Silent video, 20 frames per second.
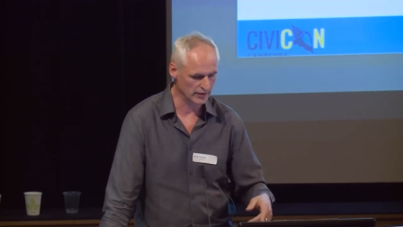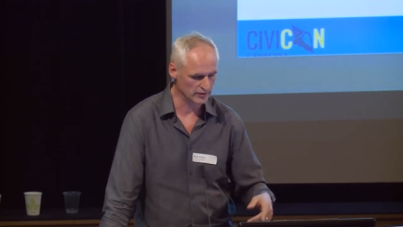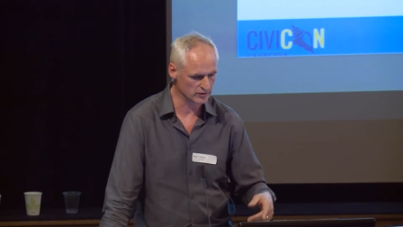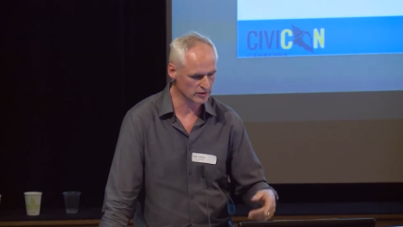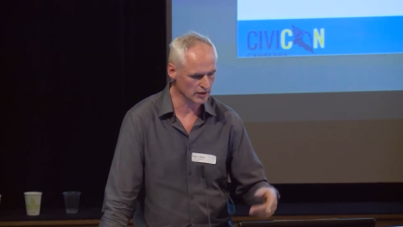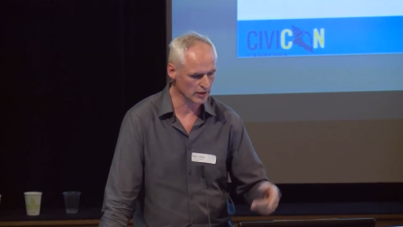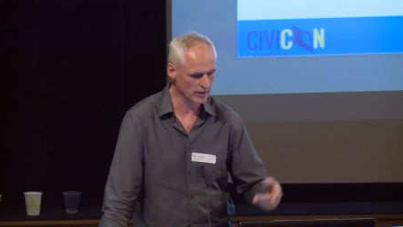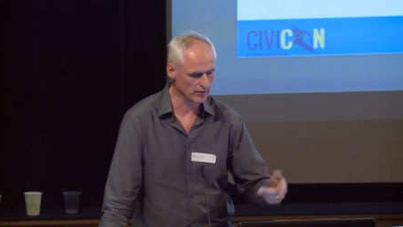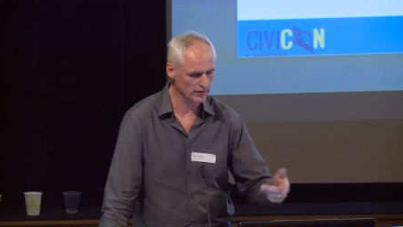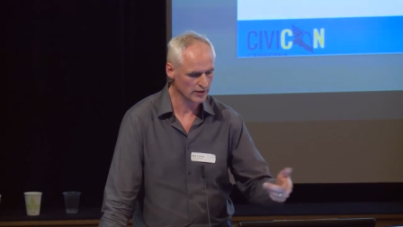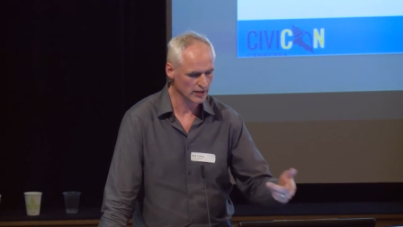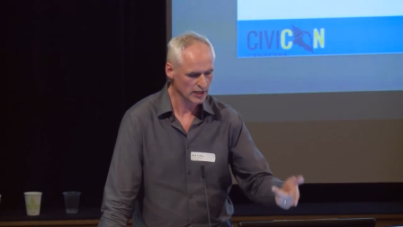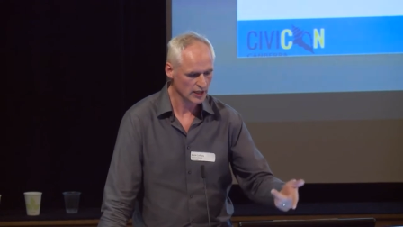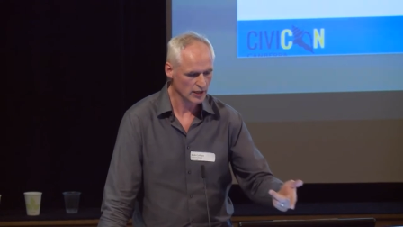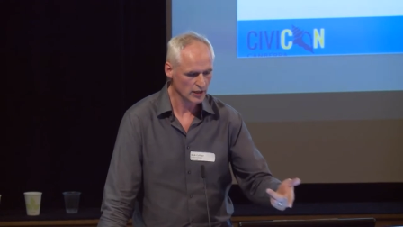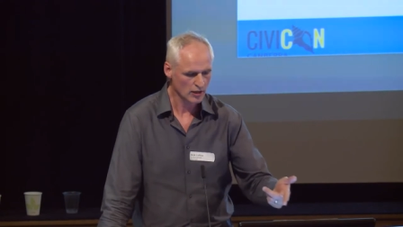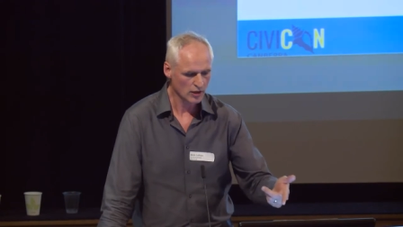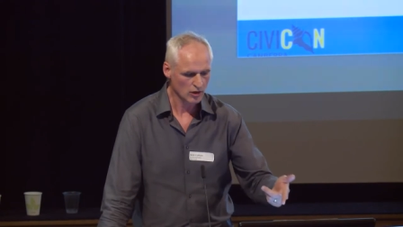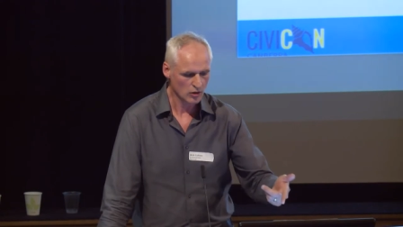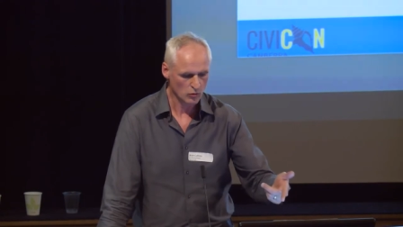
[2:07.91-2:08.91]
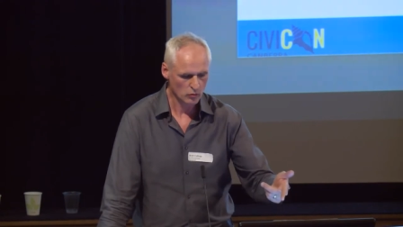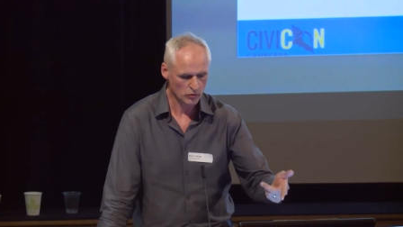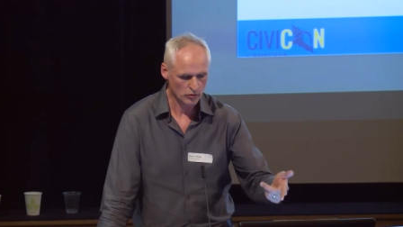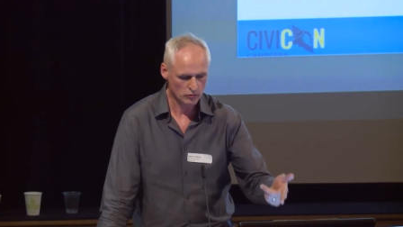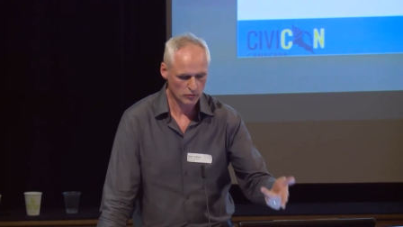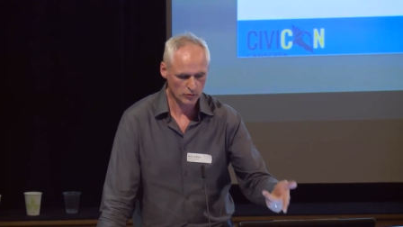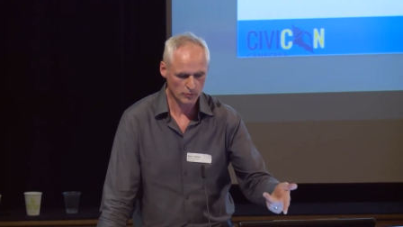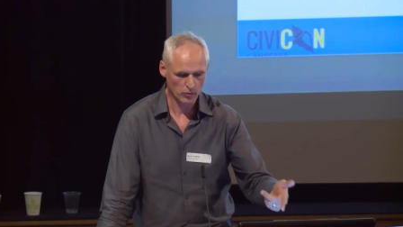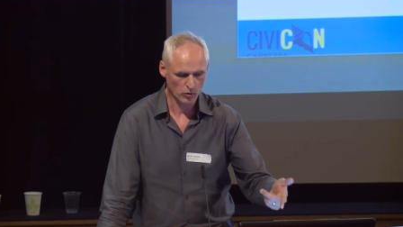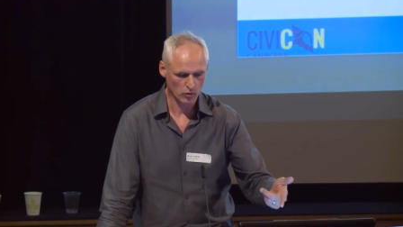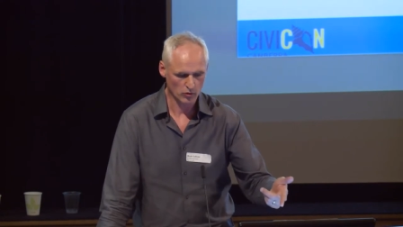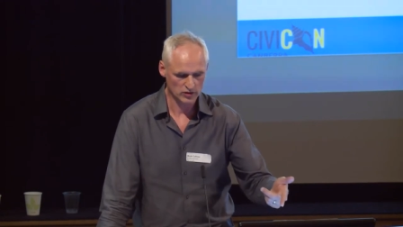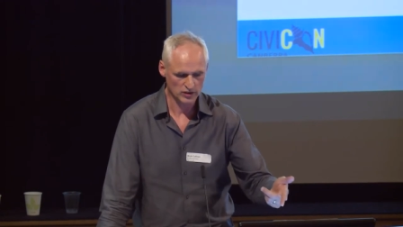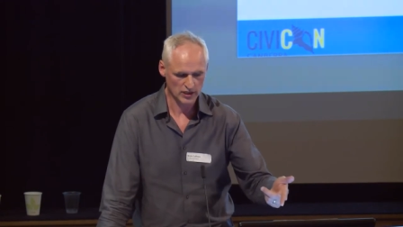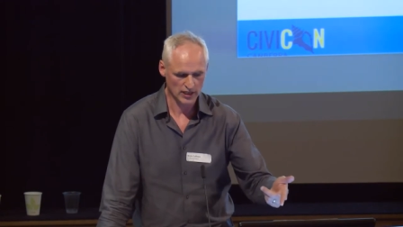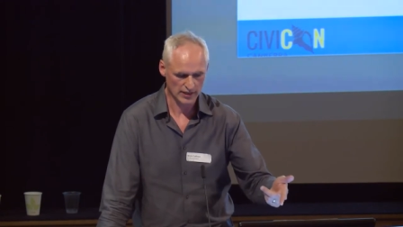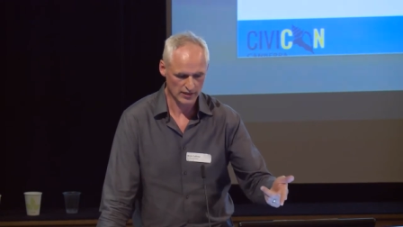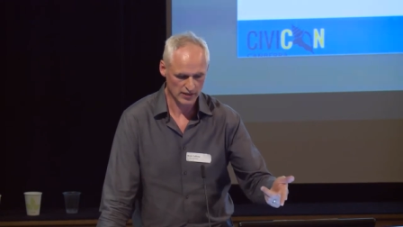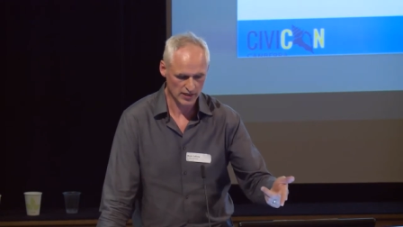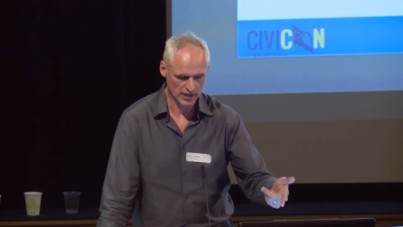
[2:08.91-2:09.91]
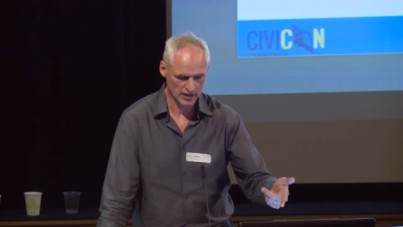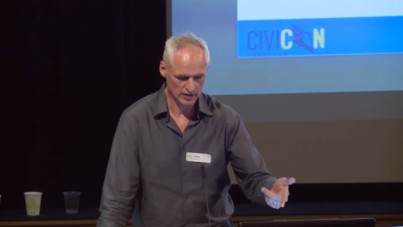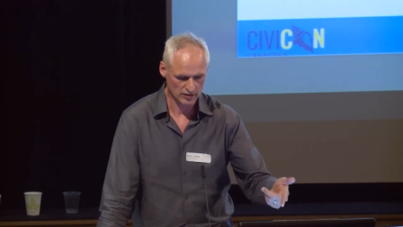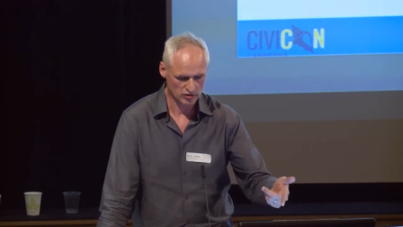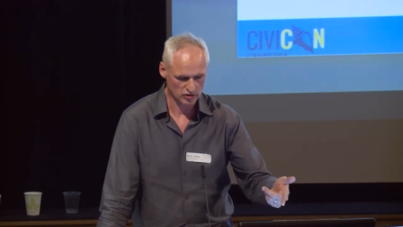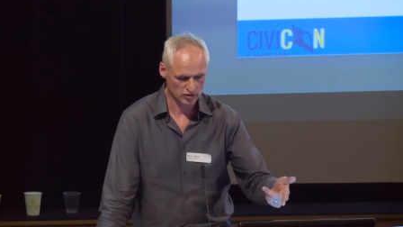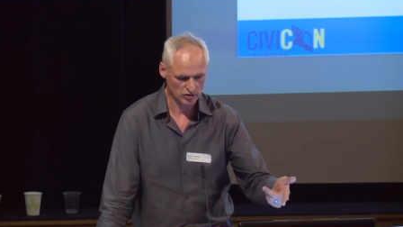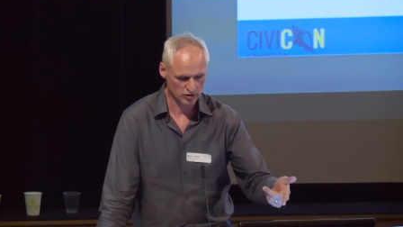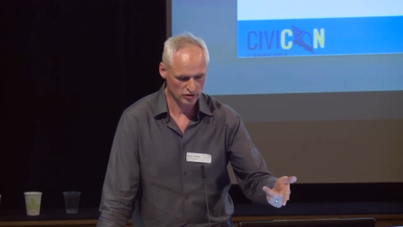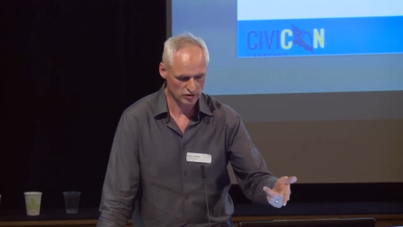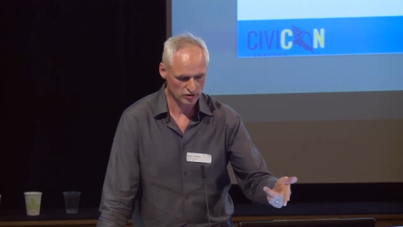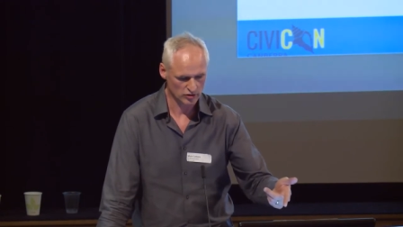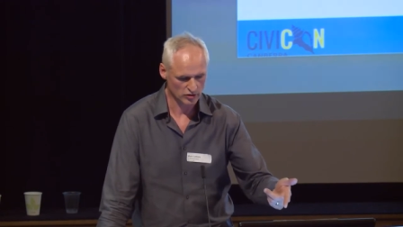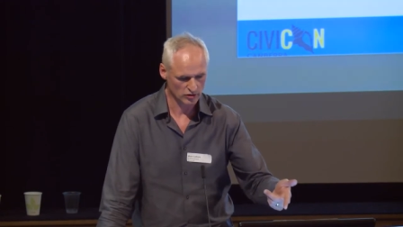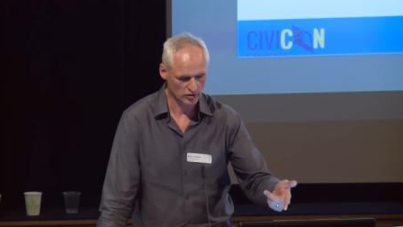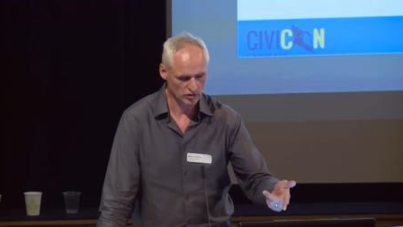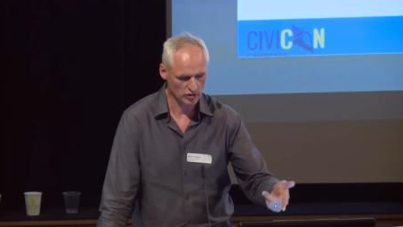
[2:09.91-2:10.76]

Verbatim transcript: So with reports like this, you can,